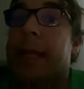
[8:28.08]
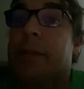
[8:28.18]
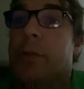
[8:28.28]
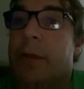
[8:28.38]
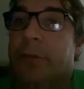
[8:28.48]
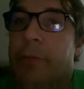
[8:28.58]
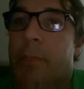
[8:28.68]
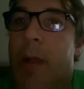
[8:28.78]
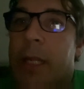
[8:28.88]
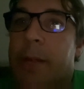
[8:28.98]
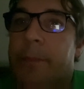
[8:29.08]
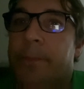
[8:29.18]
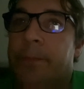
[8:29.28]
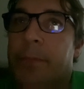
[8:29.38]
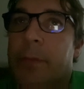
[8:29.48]
the rest of their money.
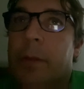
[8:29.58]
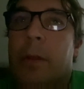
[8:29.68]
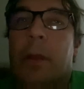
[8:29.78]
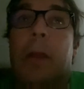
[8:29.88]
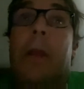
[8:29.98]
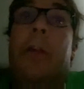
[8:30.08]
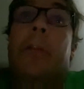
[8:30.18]
So